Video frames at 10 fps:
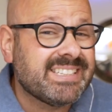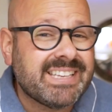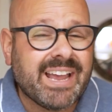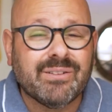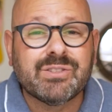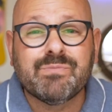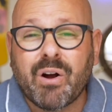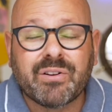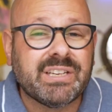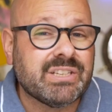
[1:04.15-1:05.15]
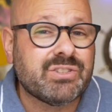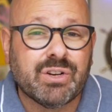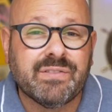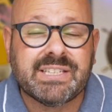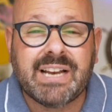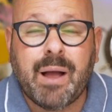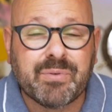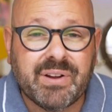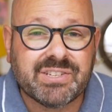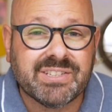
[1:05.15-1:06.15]
sales, marketing, service, and
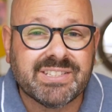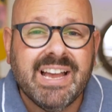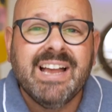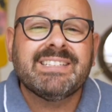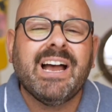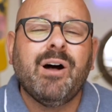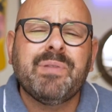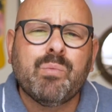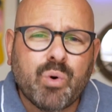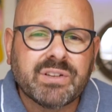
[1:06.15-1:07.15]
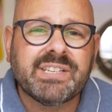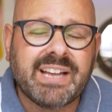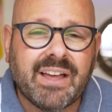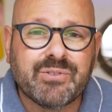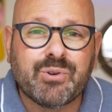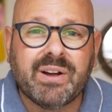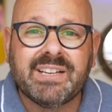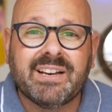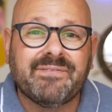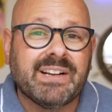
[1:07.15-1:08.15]
operations to help them work together to
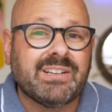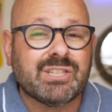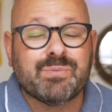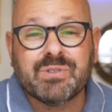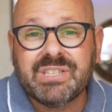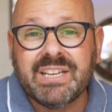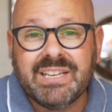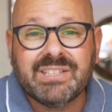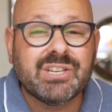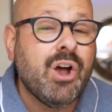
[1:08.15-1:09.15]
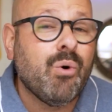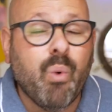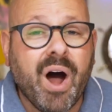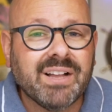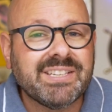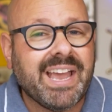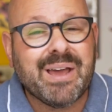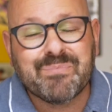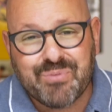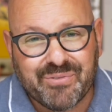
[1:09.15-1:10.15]
identify customers' needs, wants,
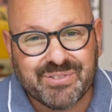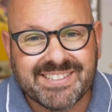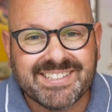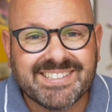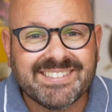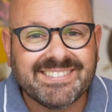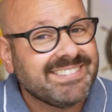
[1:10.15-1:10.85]
and preferences.